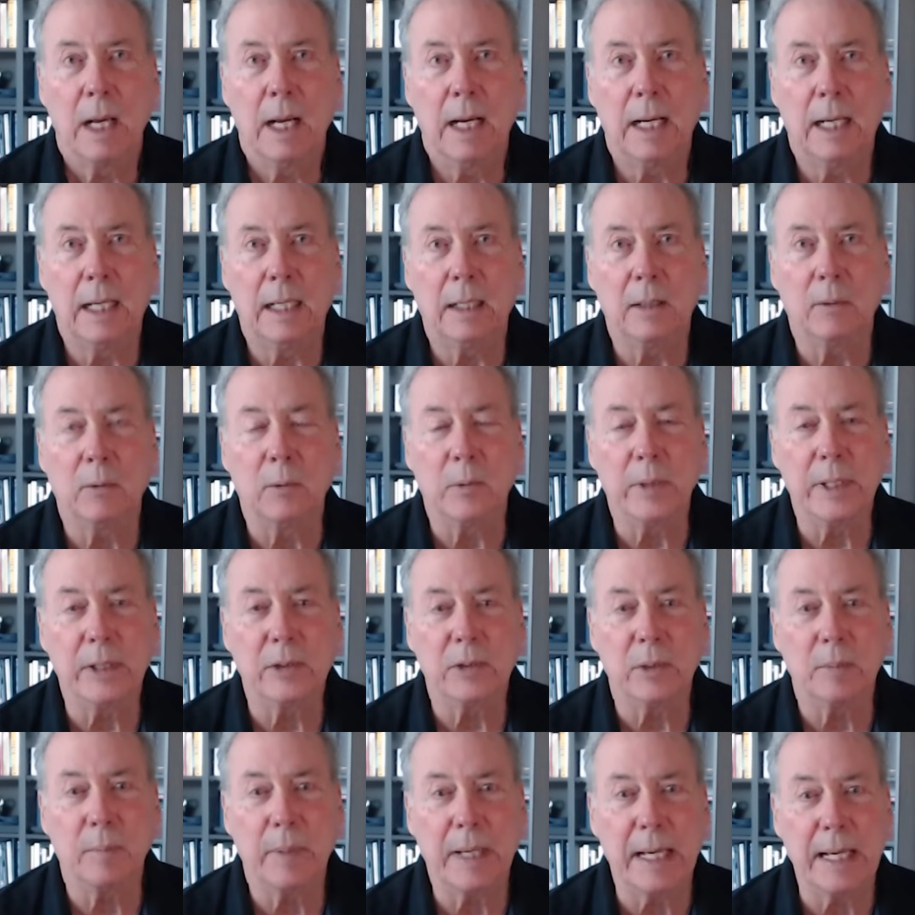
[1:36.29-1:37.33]
Uh, the
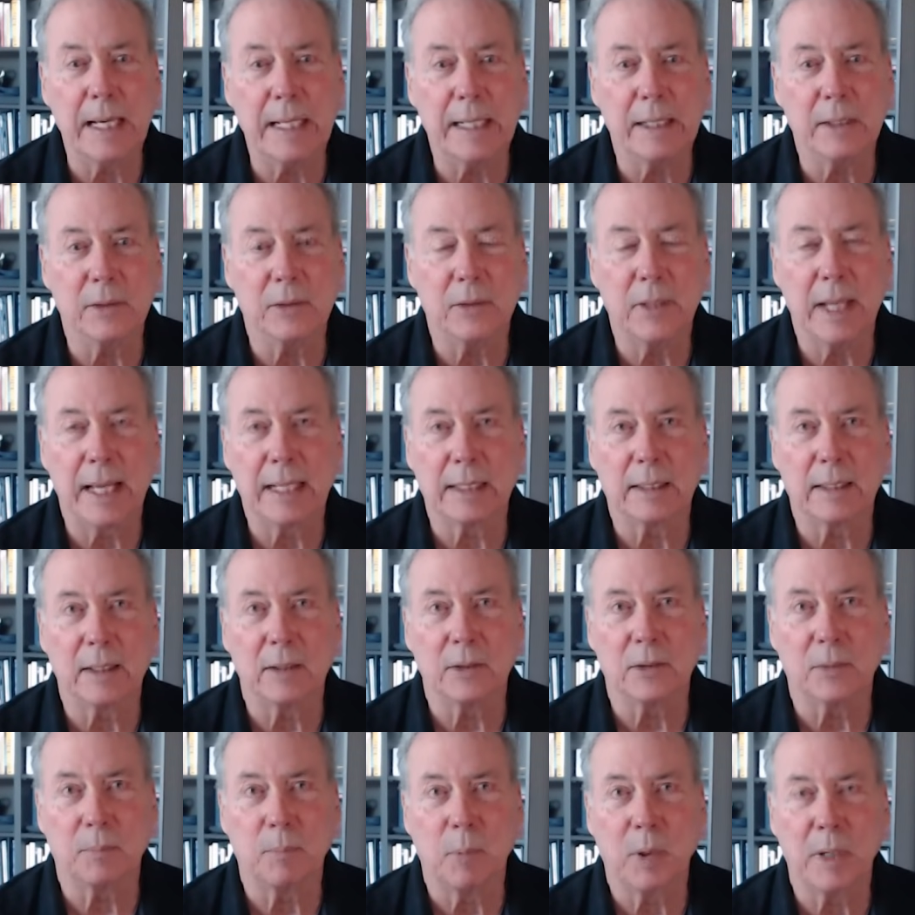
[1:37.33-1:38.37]
reason being is that
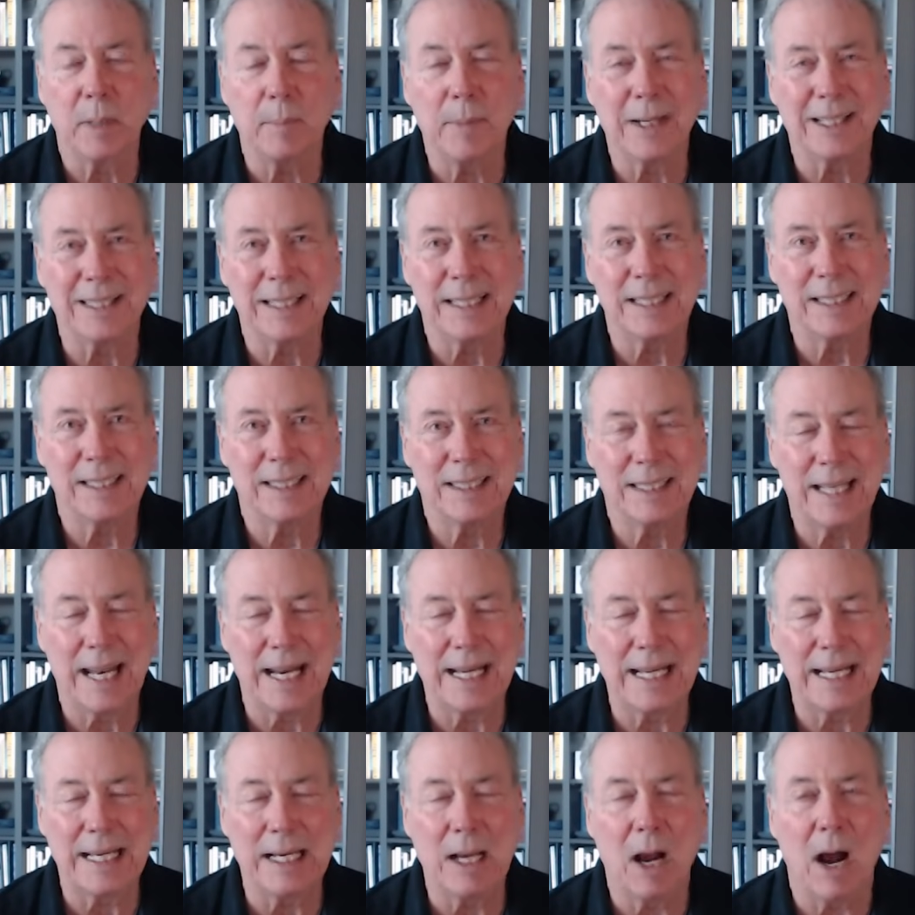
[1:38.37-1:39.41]
there's pretty much a
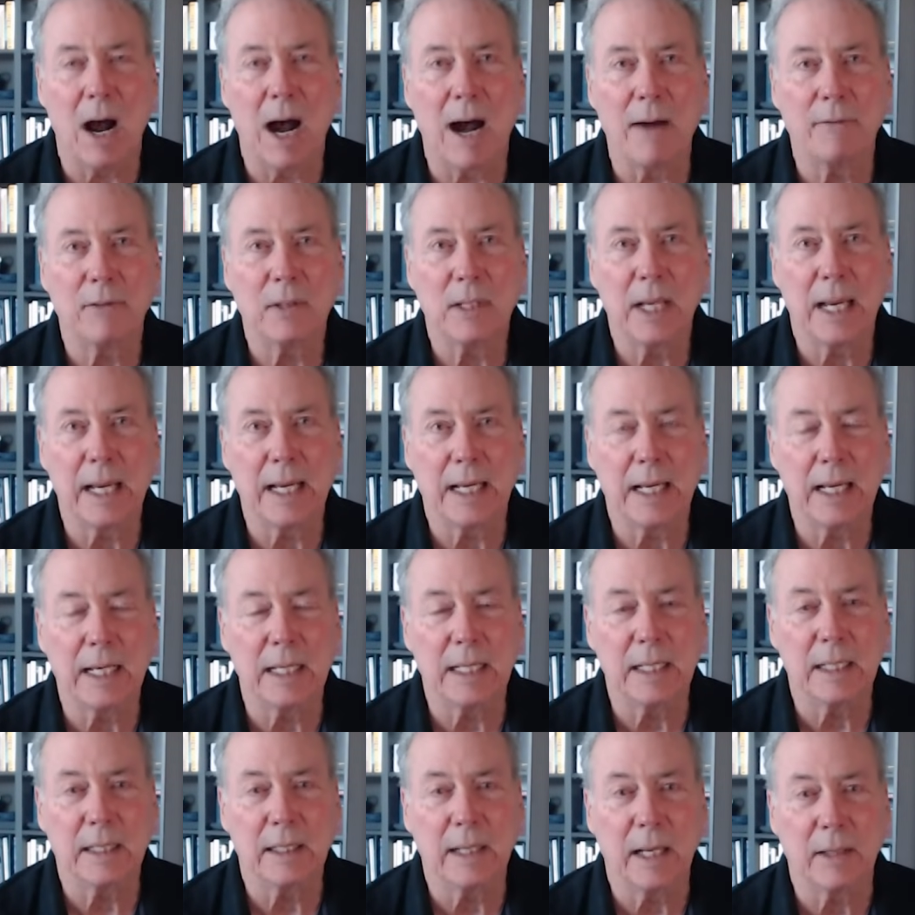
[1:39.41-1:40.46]
steady offtake in
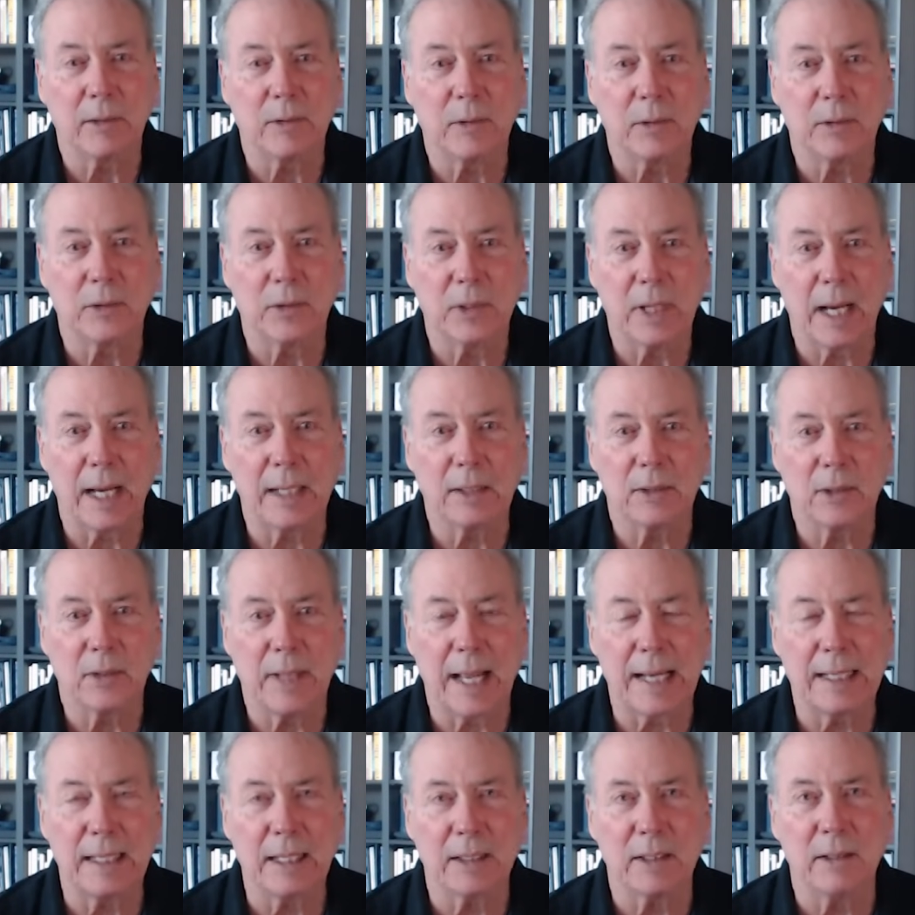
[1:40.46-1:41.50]
the industrial side. So
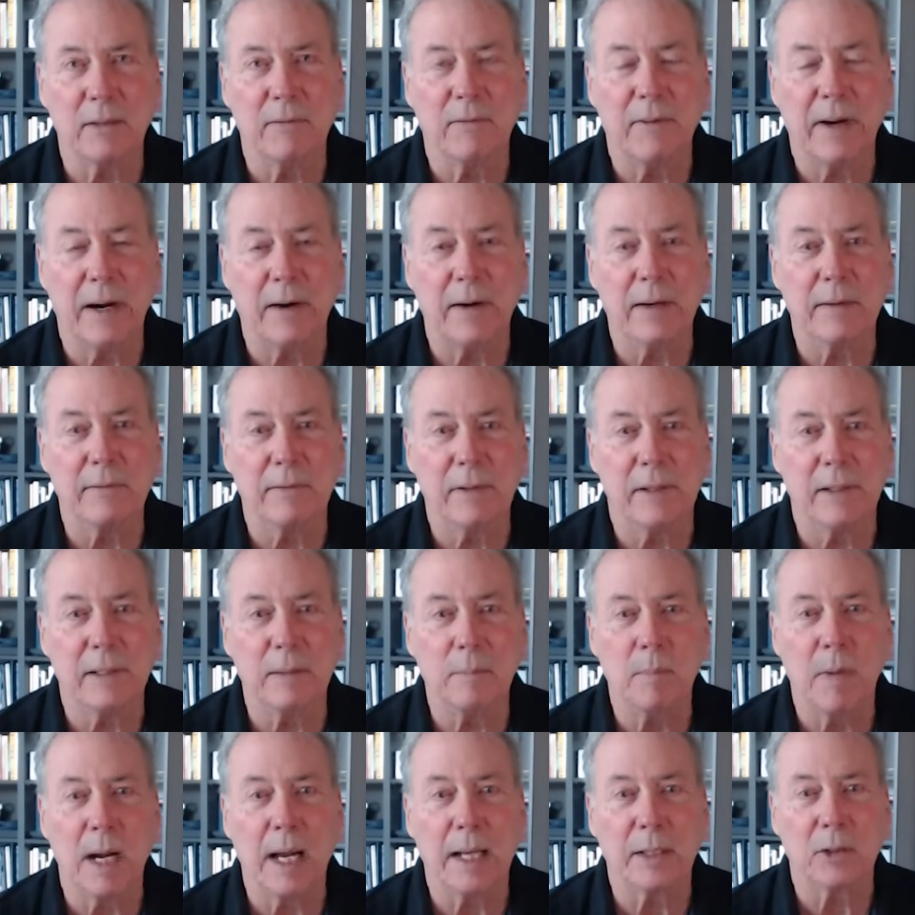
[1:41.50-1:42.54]
that doesn't vary
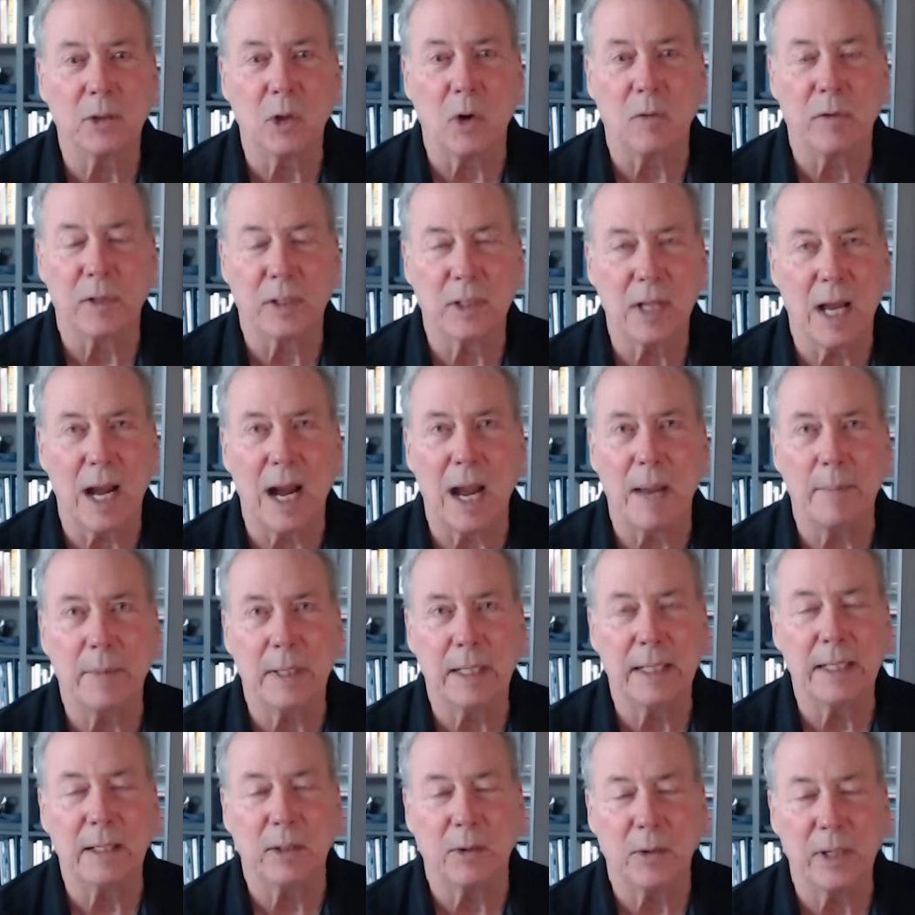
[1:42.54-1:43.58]
very much. Over time,
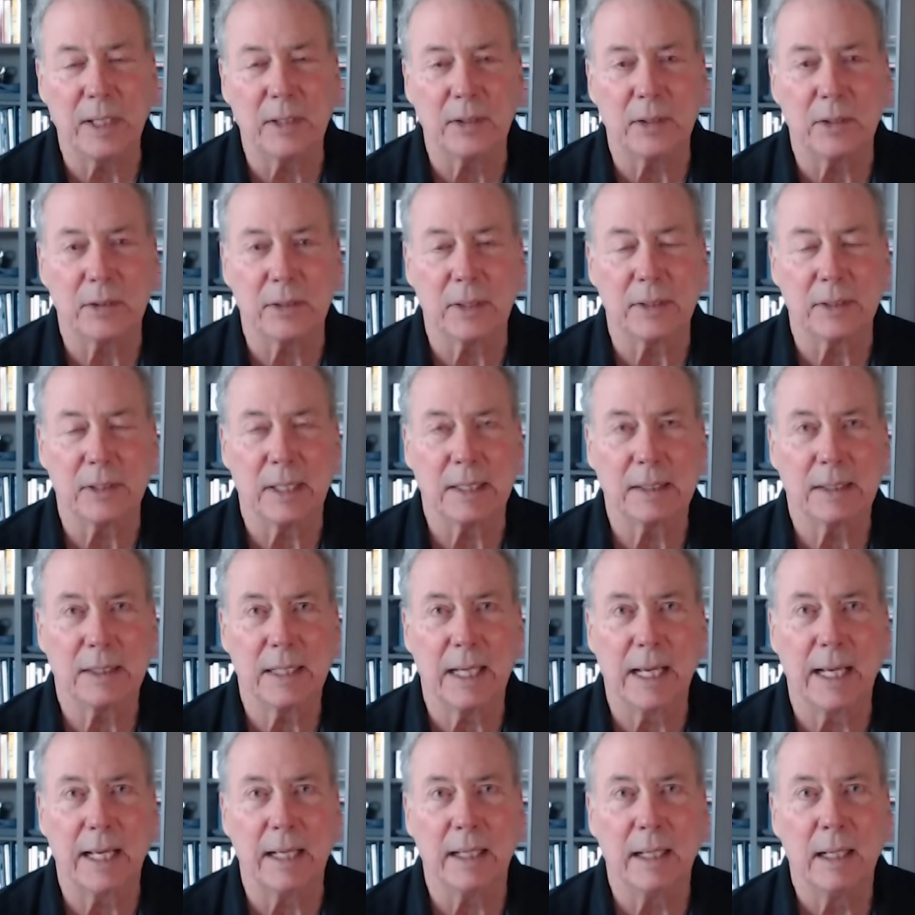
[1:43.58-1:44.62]
it increases, as I
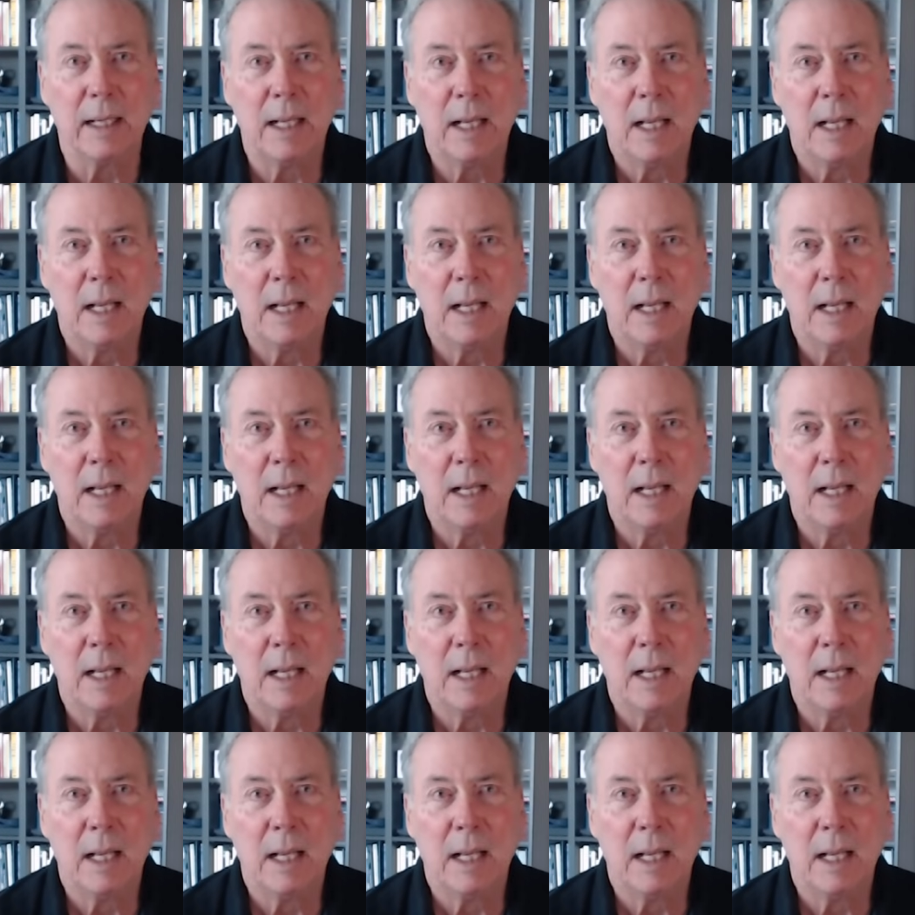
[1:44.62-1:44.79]
said.